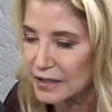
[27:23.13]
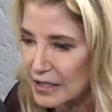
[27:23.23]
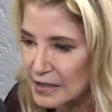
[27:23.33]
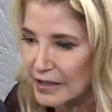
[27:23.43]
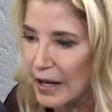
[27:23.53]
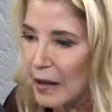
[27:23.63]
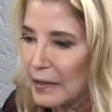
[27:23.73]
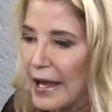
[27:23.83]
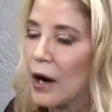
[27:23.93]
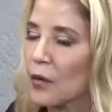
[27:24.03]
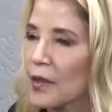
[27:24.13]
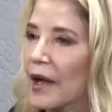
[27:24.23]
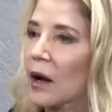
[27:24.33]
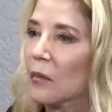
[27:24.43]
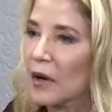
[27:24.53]
doesn't allow
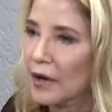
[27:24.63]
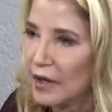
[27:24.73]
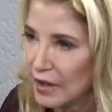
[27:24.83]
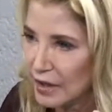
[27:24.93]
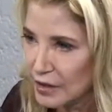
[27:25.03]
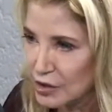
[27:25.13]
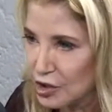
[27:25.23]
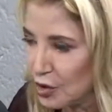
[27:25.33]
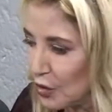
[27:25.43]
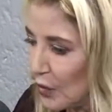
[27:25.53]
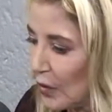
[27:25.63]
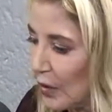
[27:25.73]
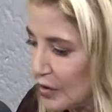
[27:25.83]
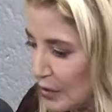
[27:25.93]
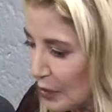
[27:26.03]
them to
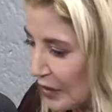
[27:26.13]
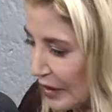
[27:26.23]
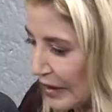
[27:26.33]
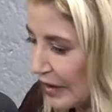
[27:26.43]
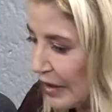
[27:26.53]
be.